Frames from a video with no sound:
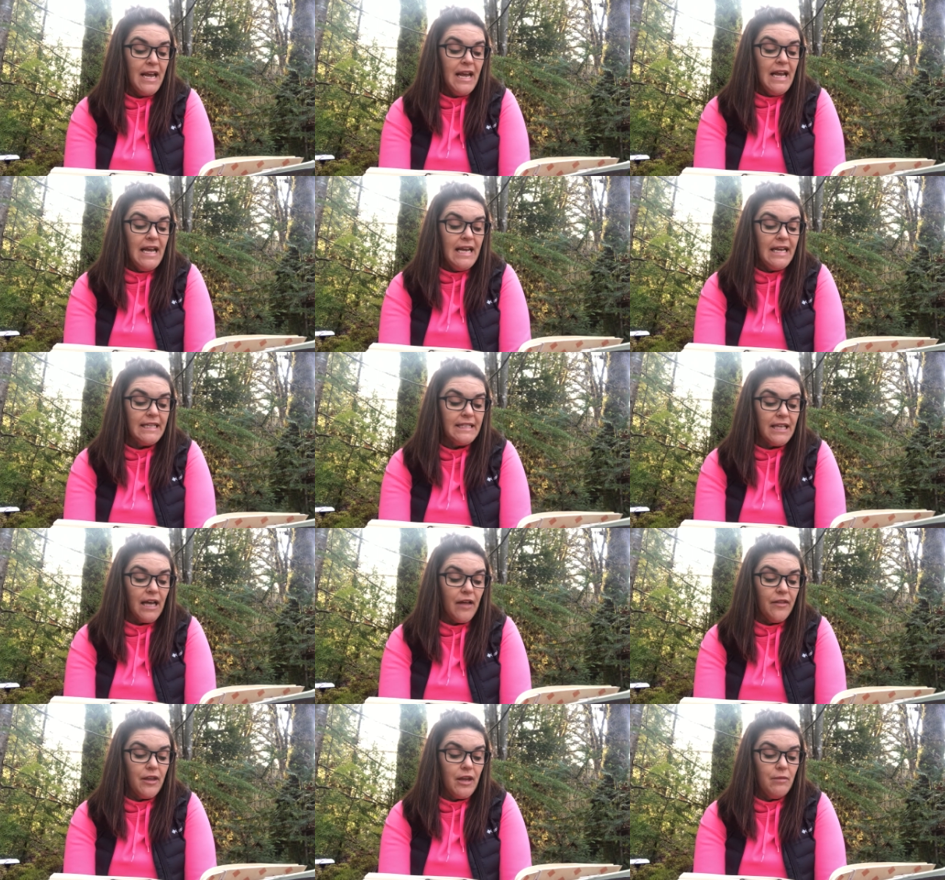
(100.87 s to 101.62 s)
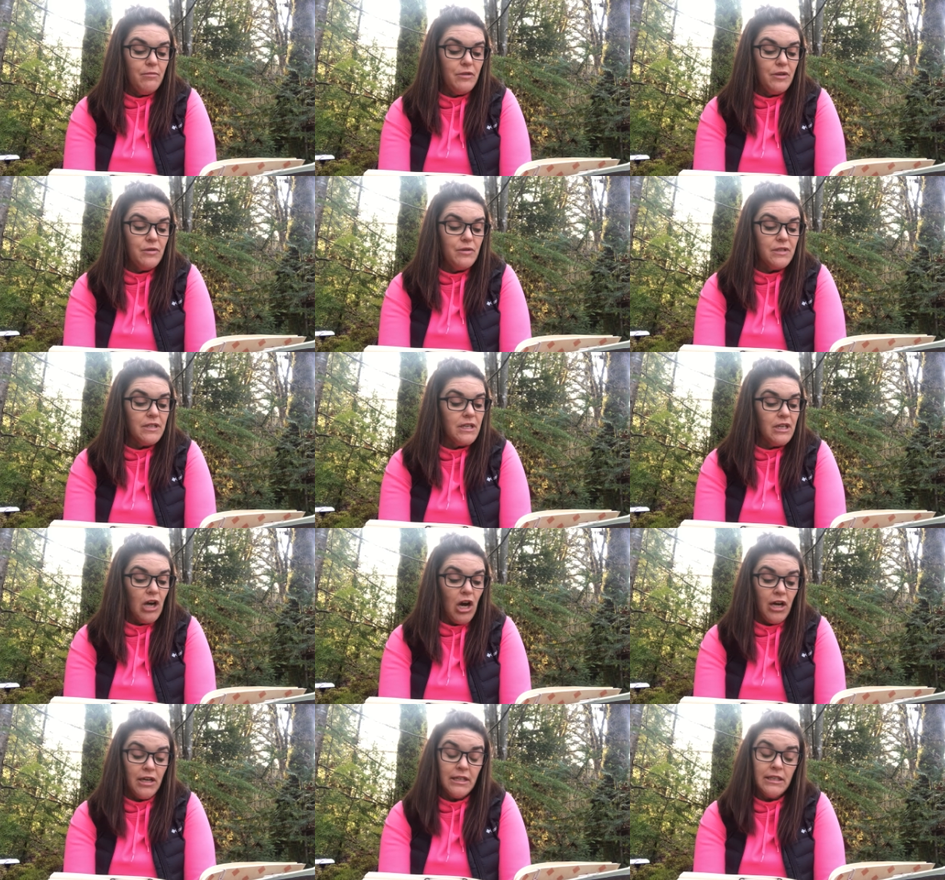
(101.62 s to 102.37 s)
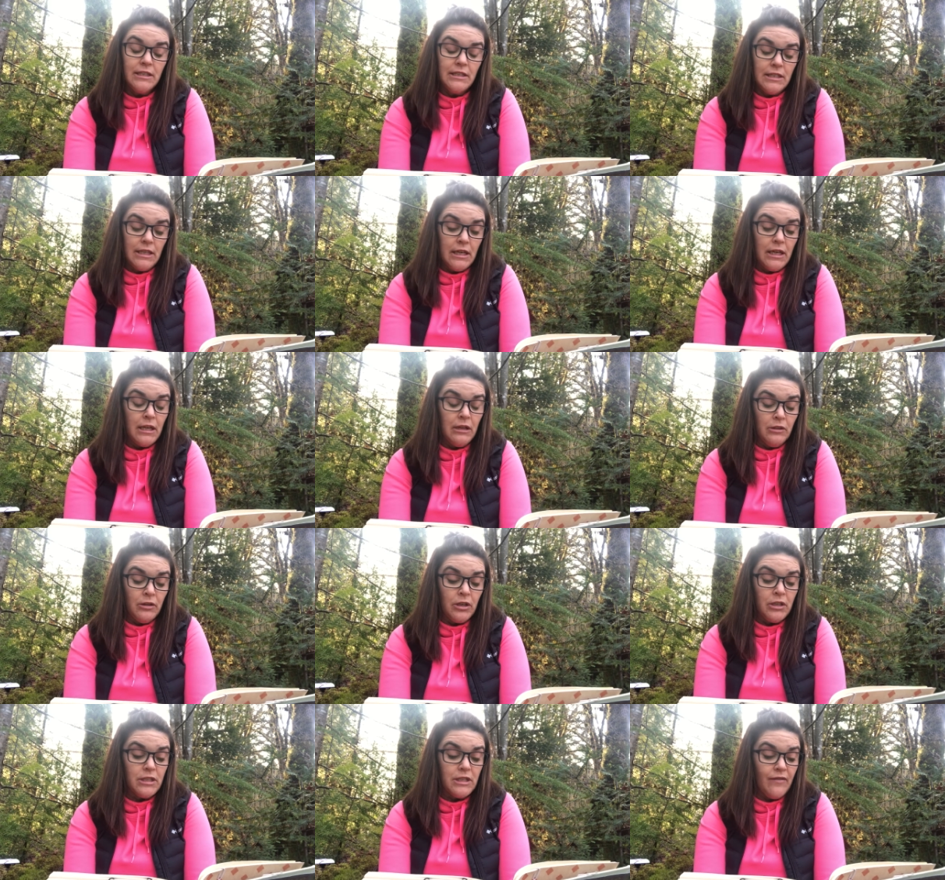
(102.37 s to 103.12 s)
He saw the amused and condescending
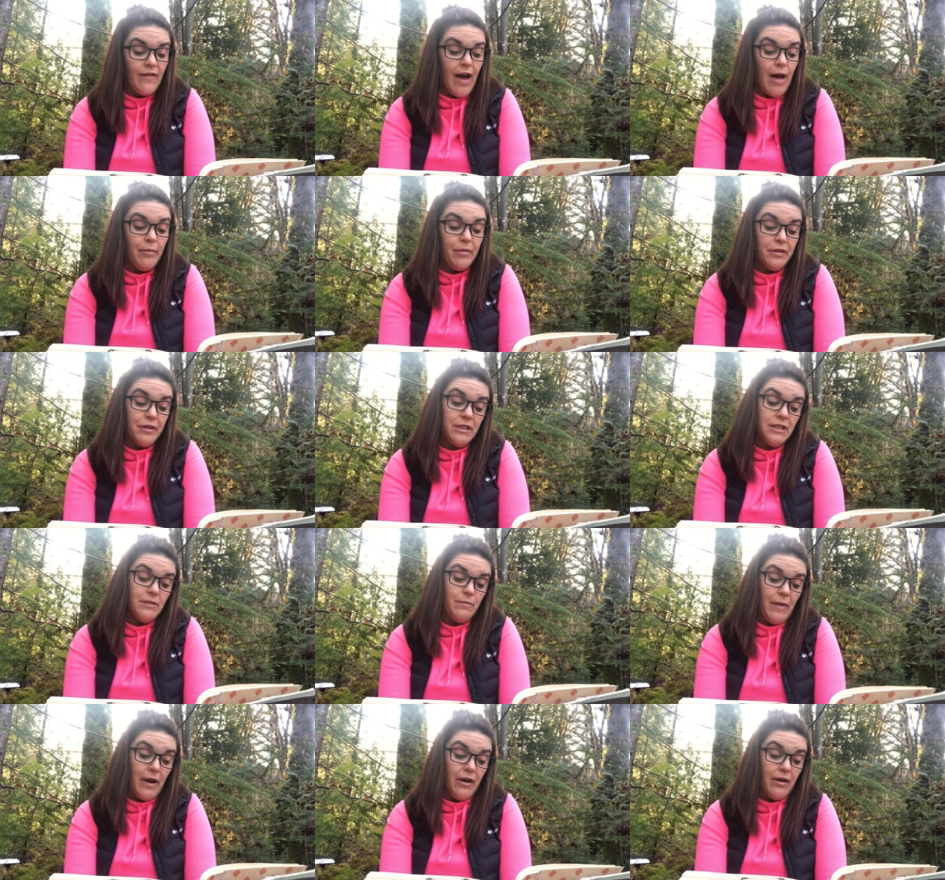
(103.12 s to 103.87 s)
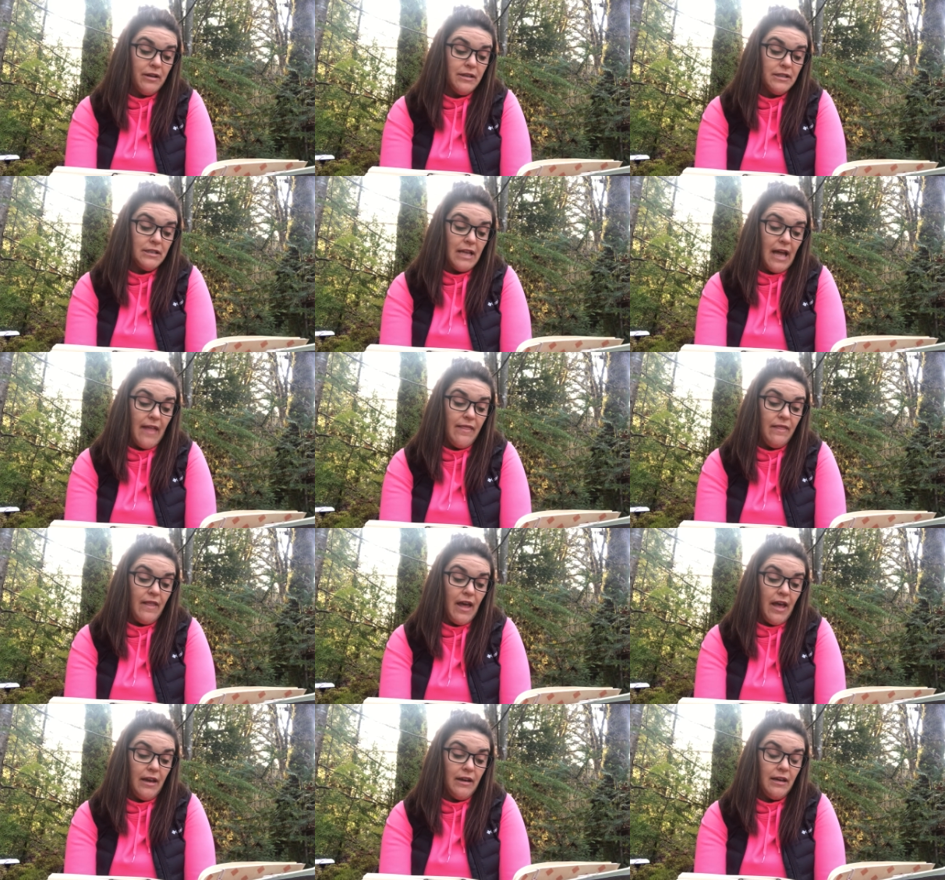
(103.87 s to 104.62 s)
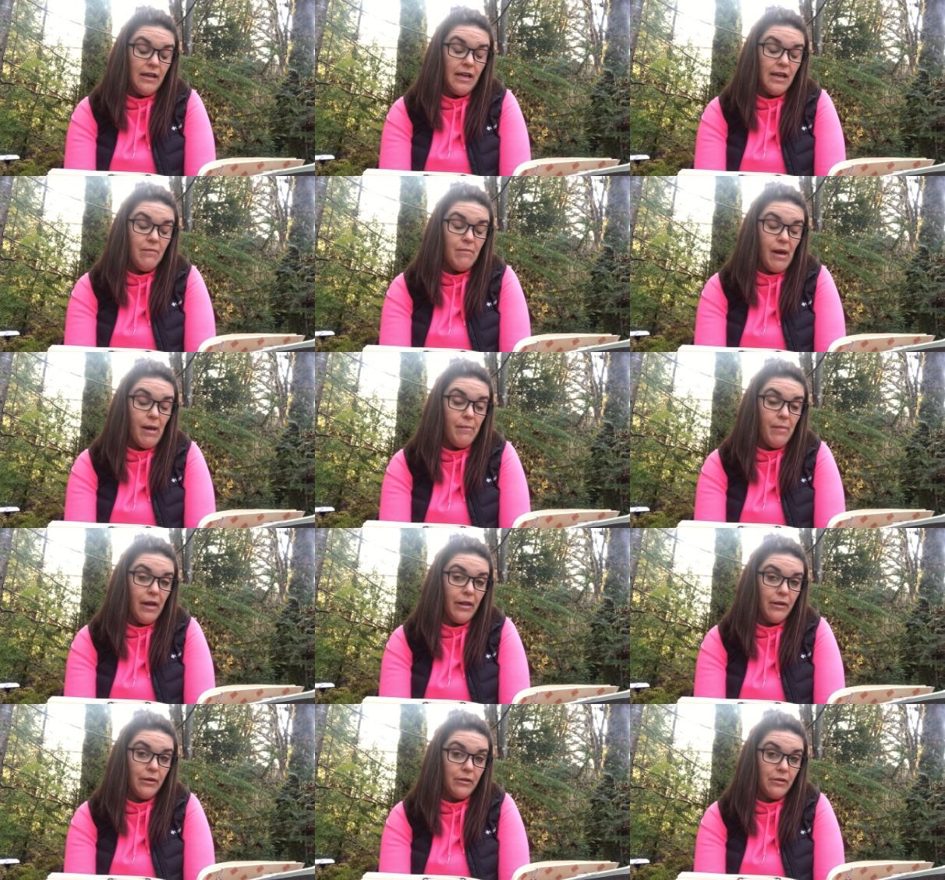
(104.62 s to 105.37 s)
looks of Abilene's parents, and then he met
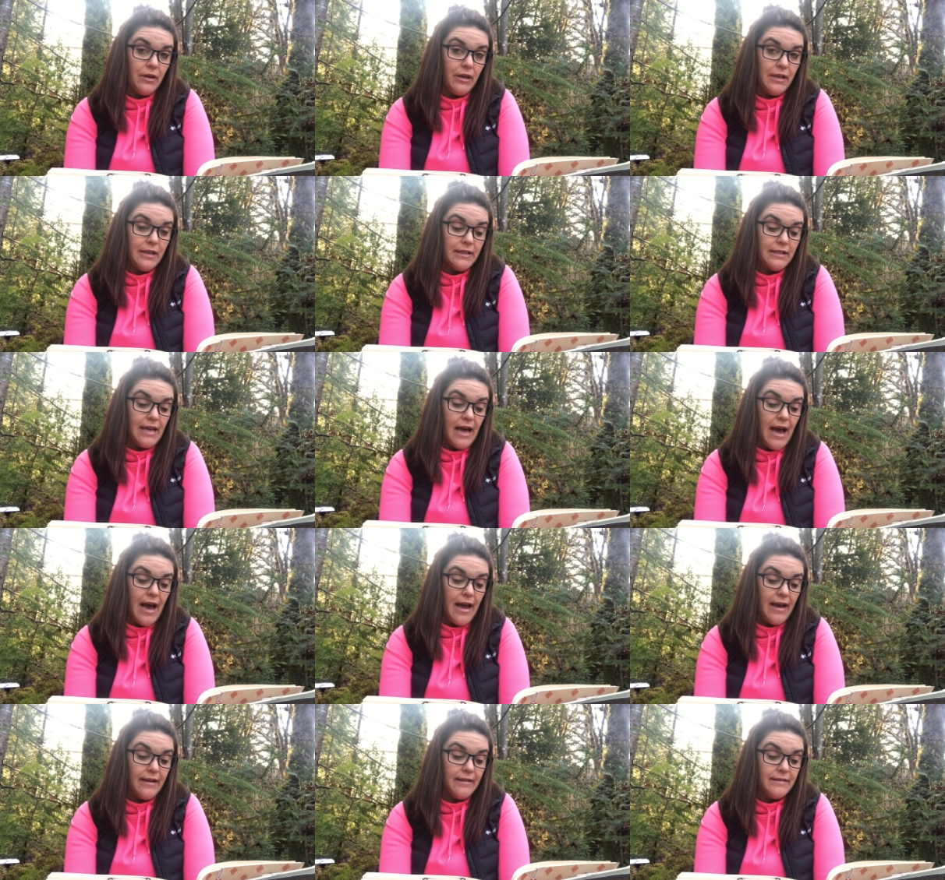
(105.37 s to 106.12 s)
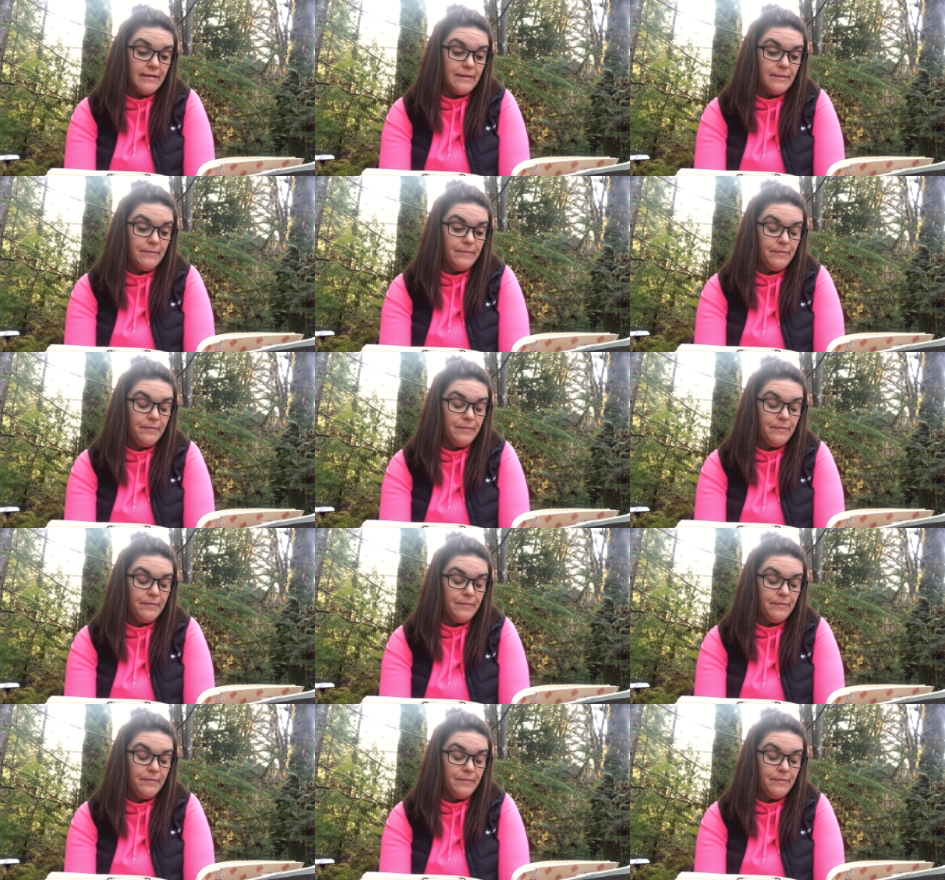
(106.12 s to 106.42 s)
Pellegrina's eyes.